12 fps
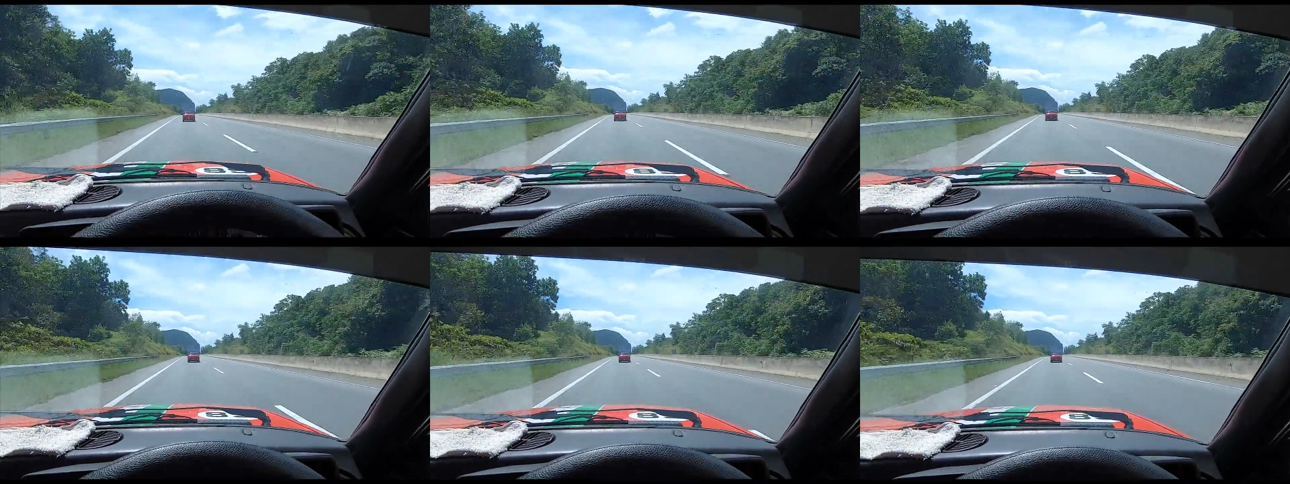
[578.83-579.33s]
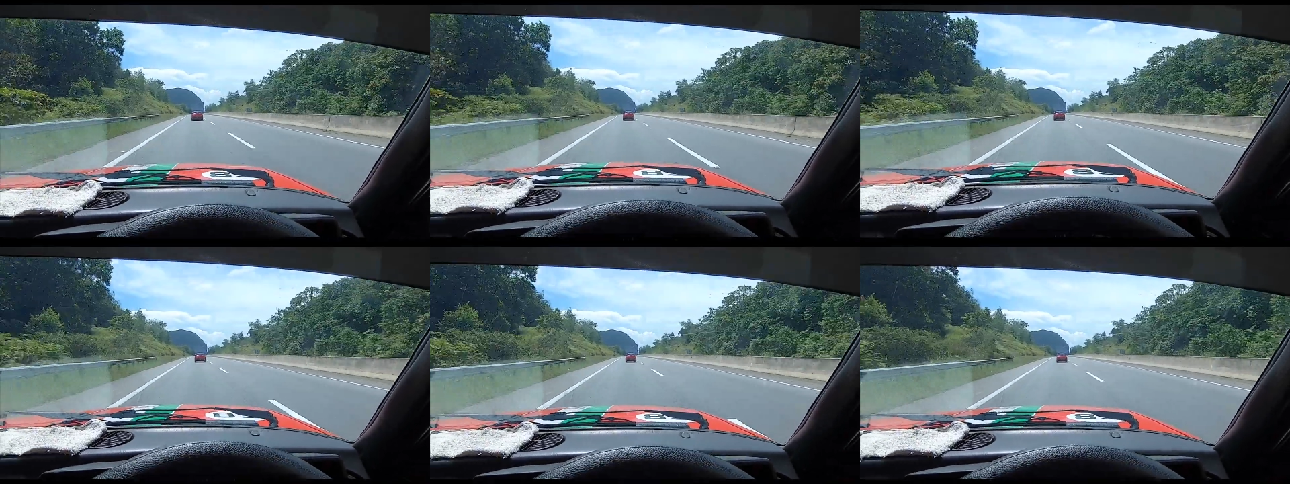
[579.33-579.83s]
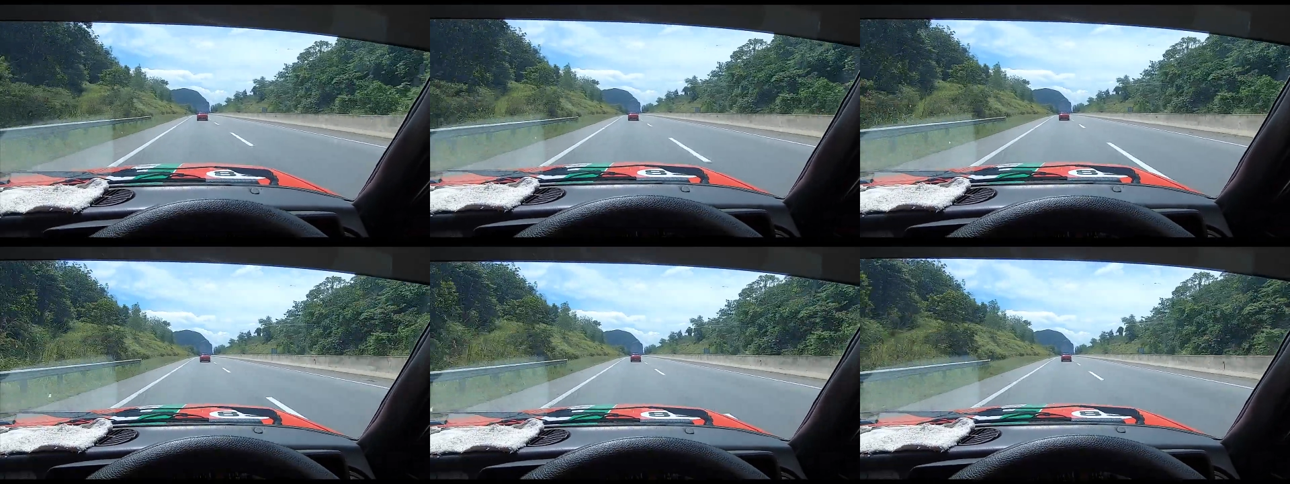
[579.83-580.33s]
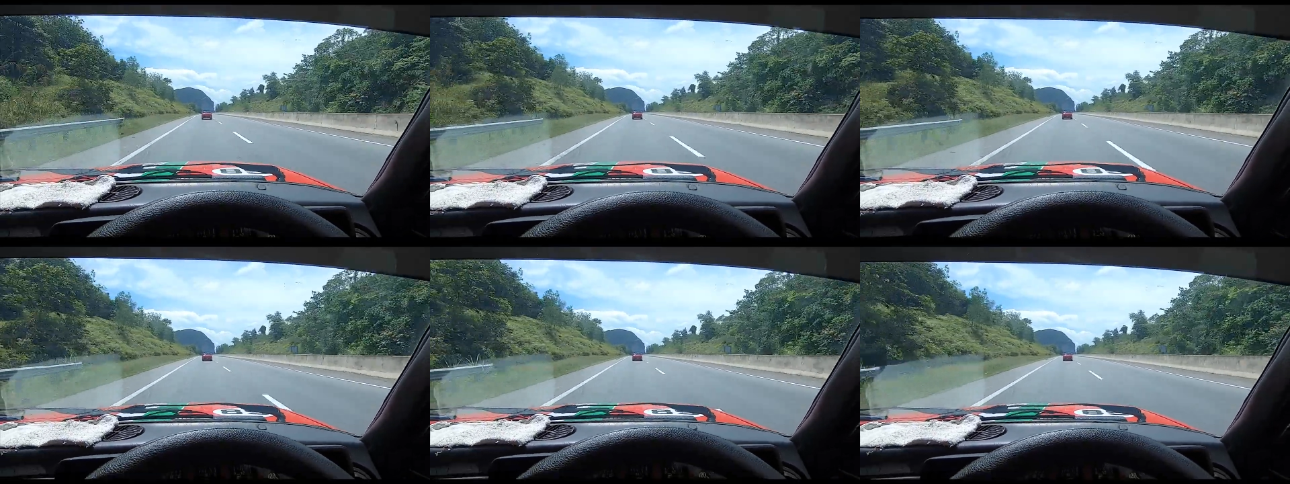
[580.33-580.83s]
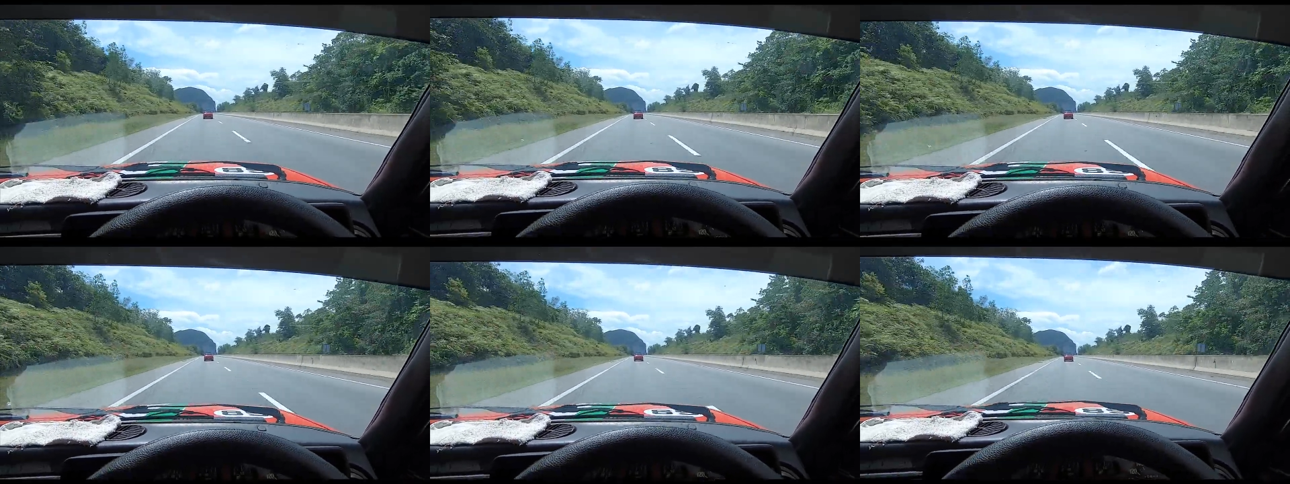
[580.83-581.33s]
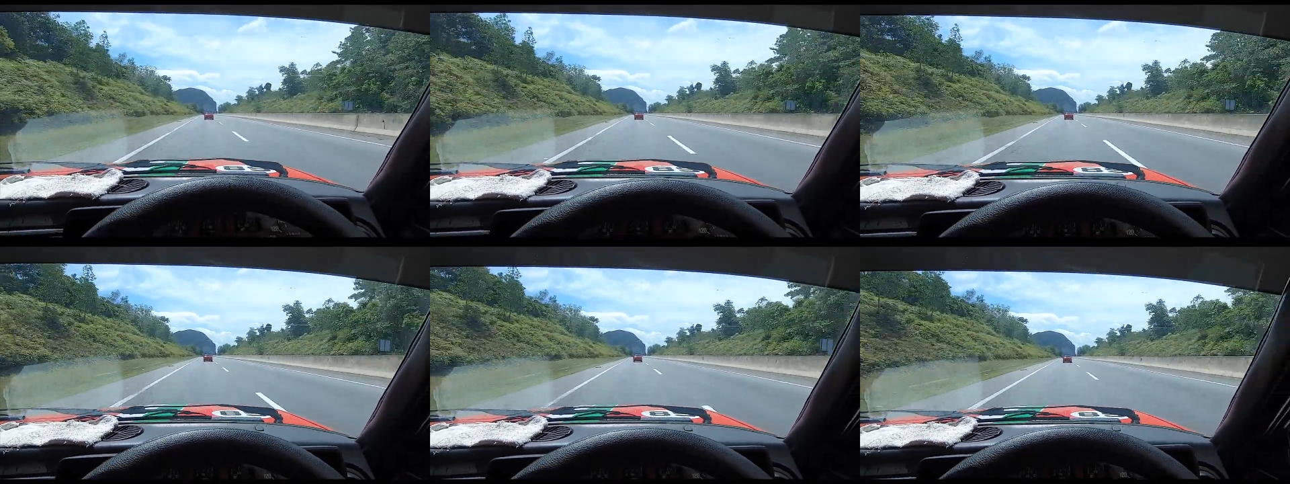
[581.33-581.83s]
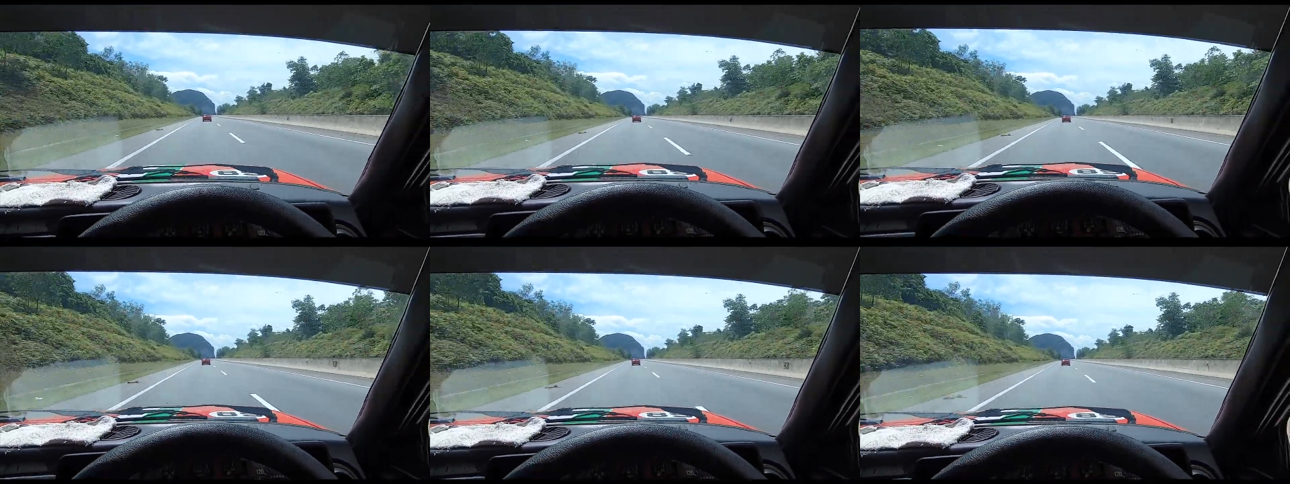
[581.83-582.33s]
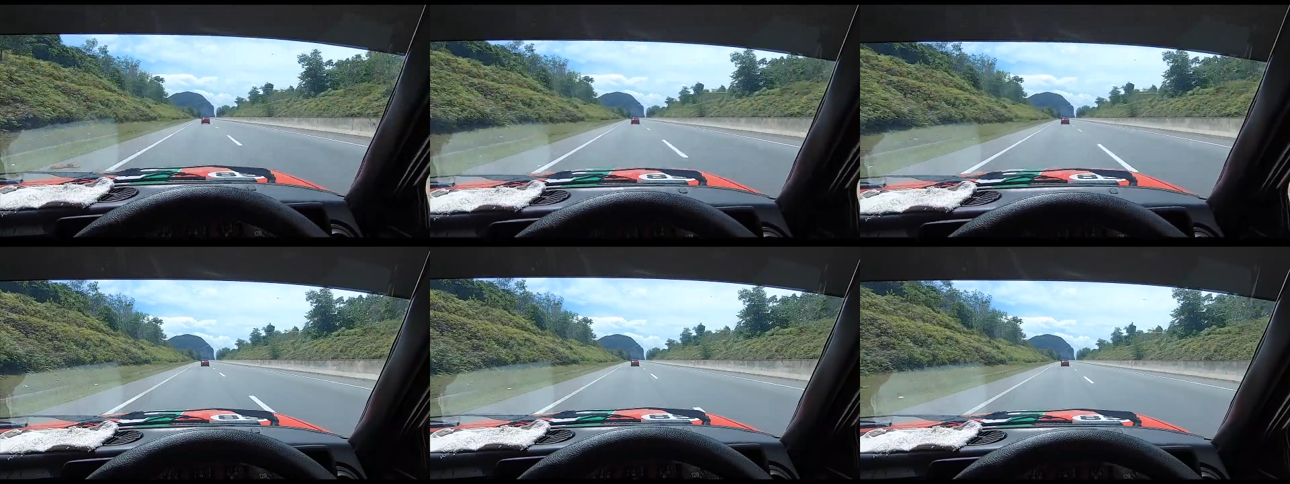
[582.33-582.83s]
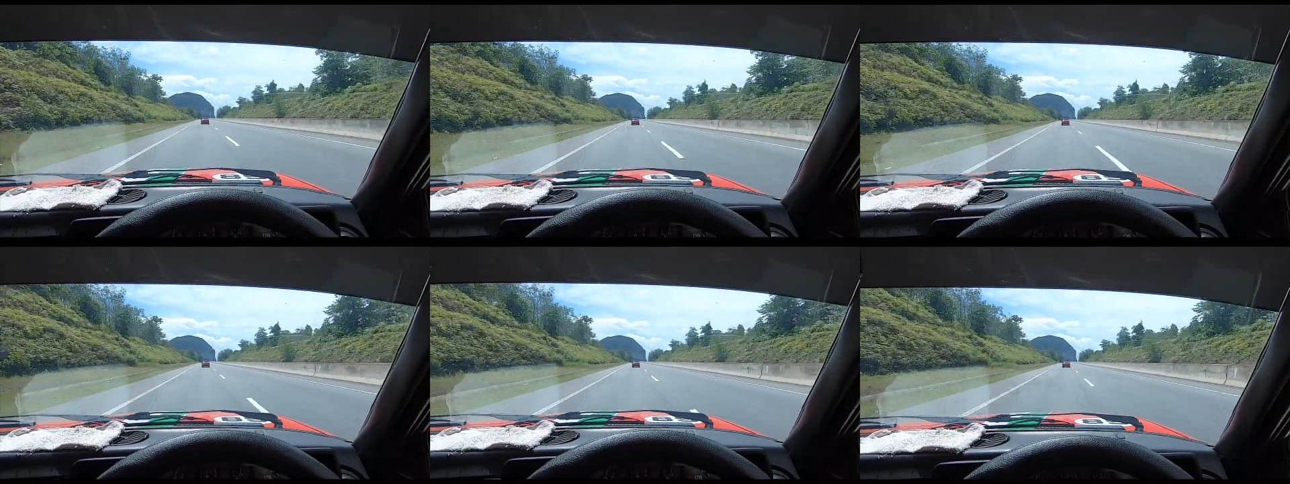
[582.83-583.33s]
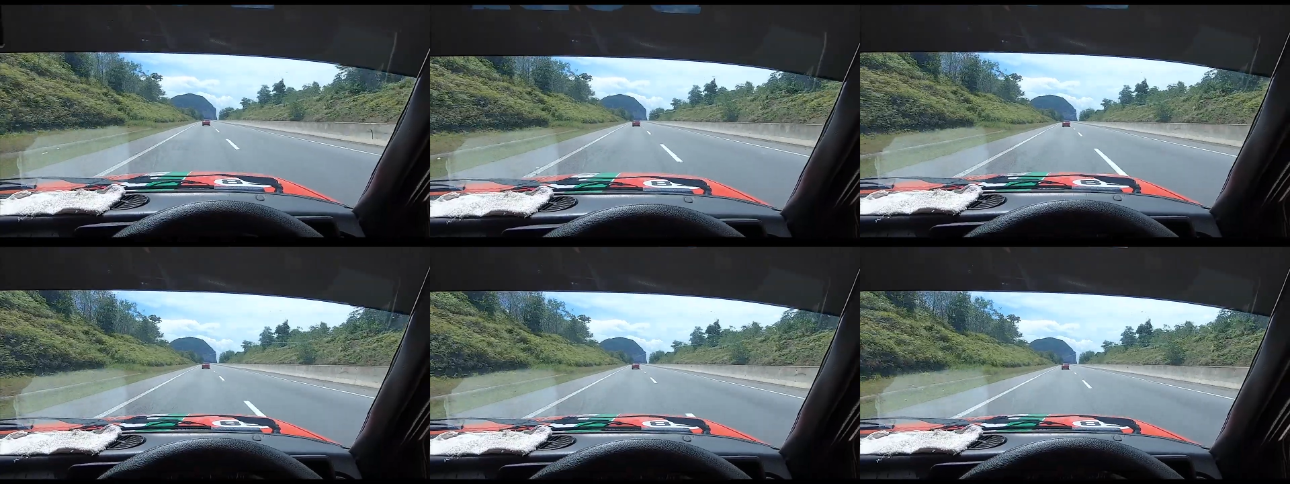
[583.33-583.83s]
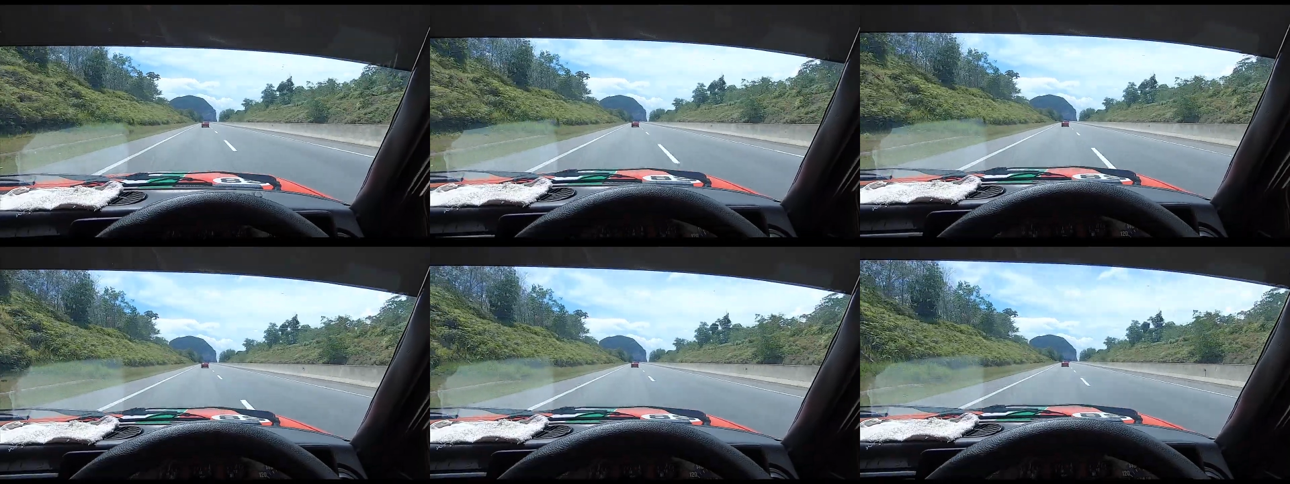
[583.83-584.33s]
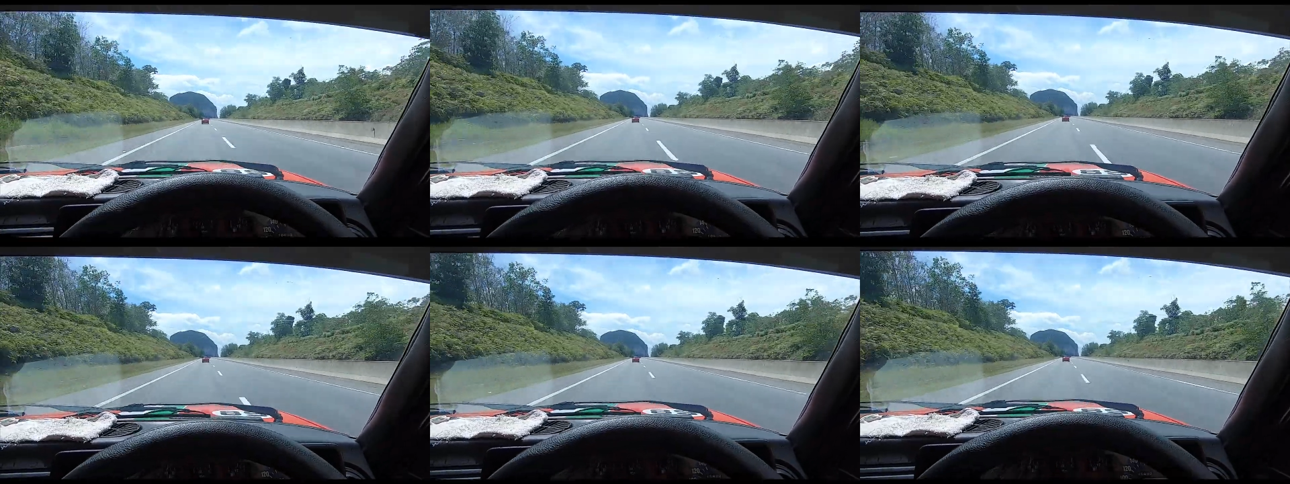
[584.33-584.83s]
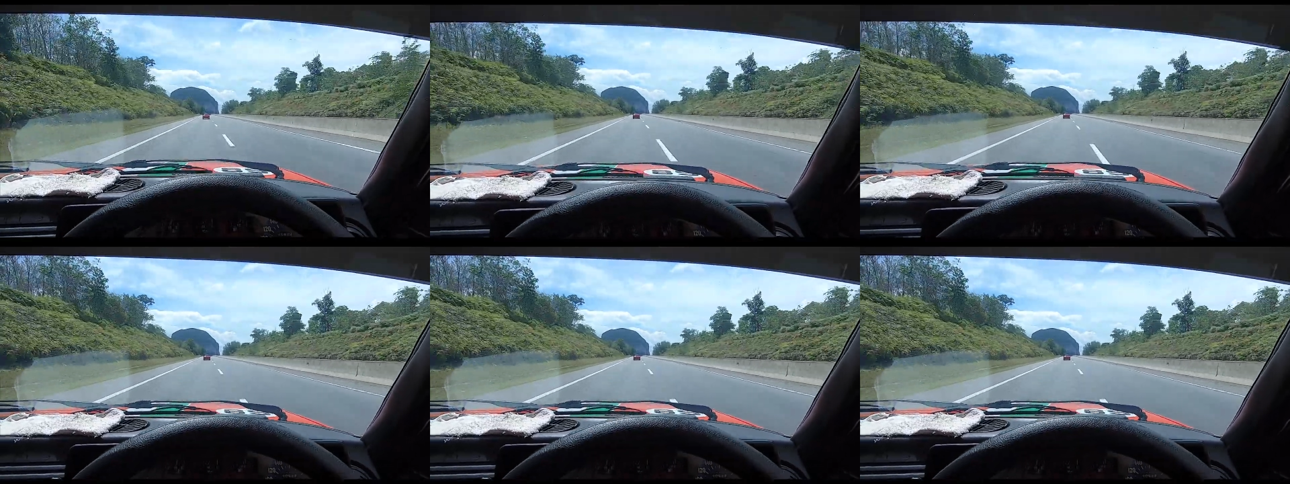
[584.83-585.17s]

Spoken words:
Nobody's mouth can be seen.